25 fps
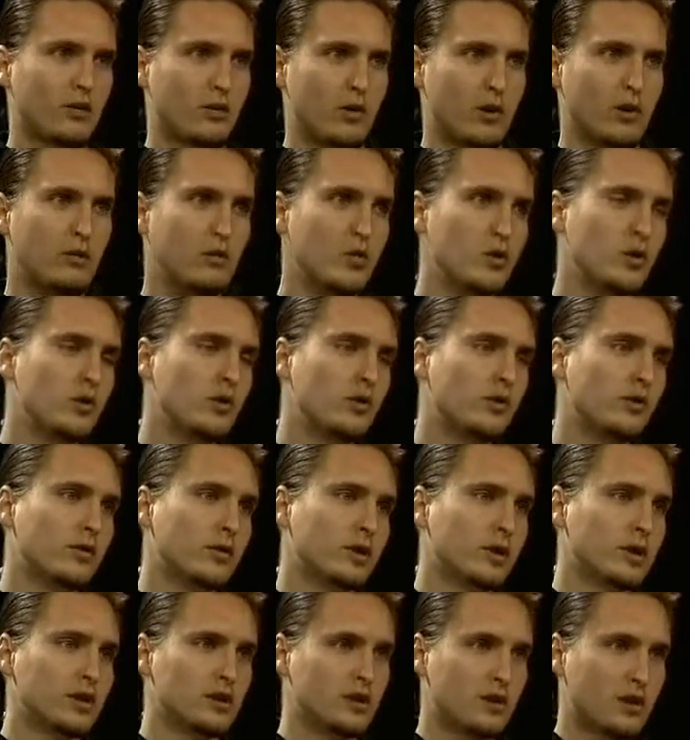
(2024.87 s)
It
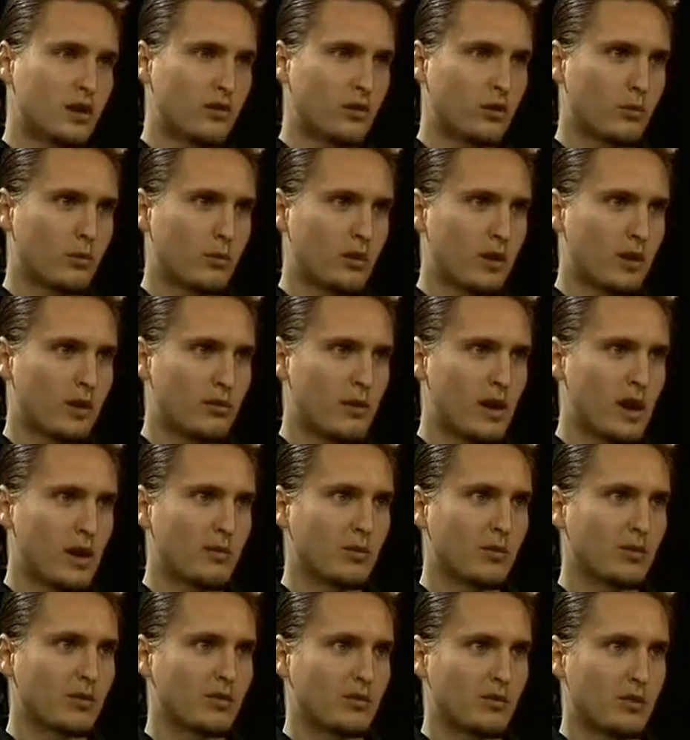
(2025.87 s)
removed several marine
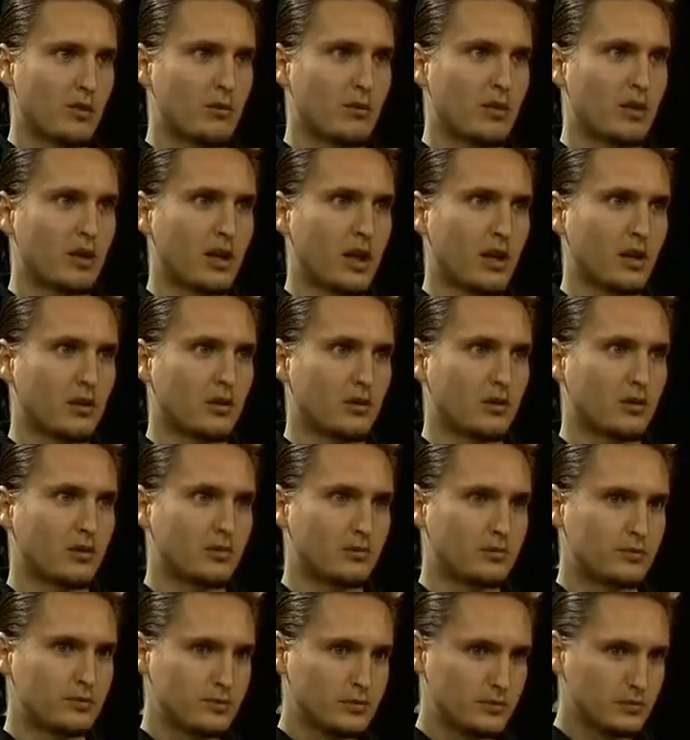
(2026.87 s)
mammals from
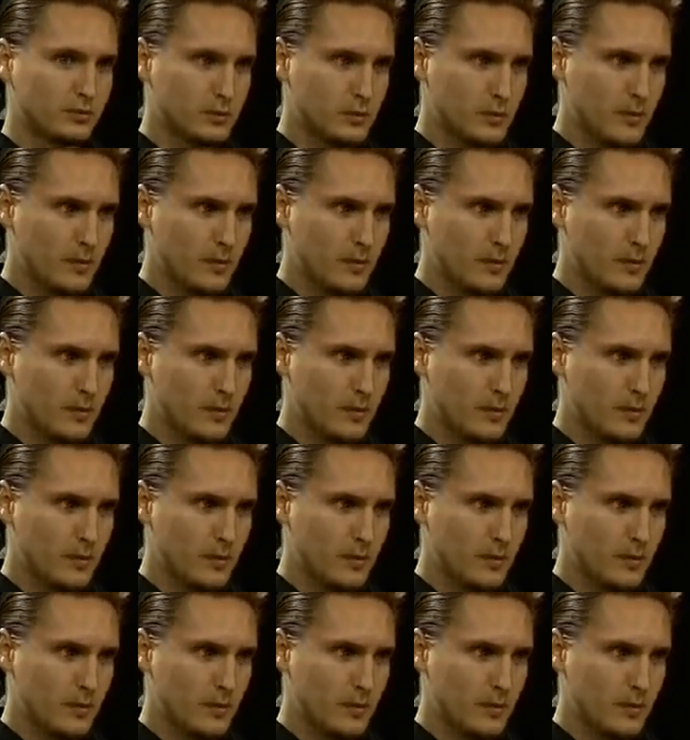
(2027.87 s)
protection,